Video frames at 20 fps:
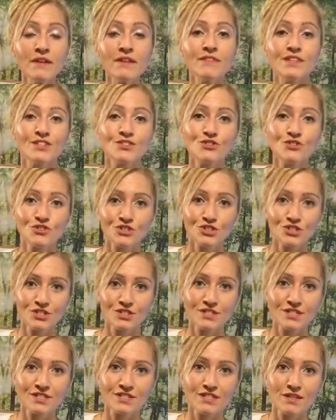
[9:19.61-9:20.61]
this nutrition
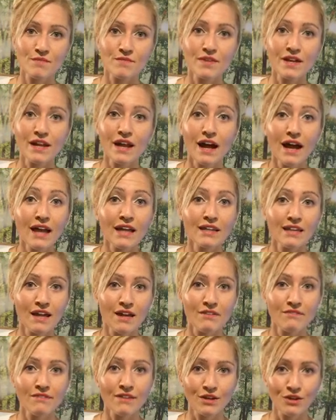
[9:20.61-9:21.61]
system that I
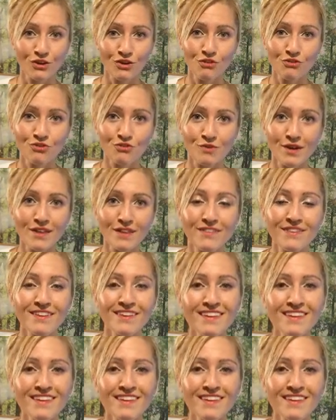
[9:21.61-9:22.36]
love and coach with.